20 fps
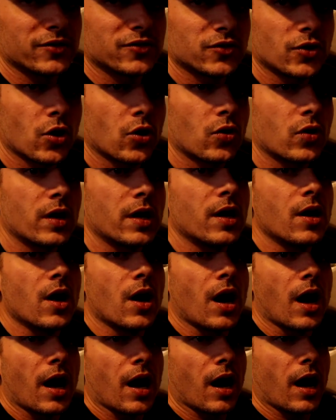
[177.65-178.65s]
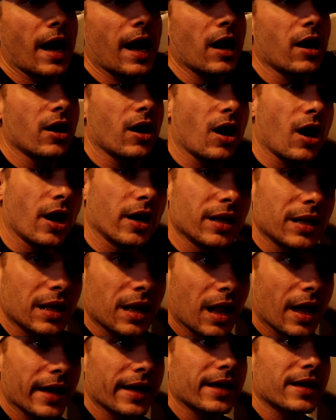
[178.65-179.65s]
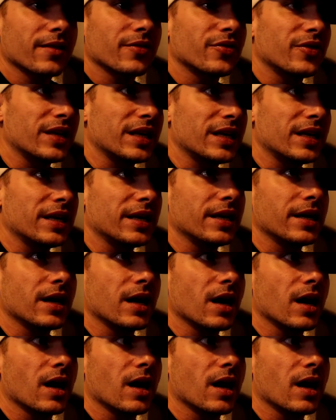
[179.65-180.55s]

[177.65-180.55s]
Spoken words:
So unlike the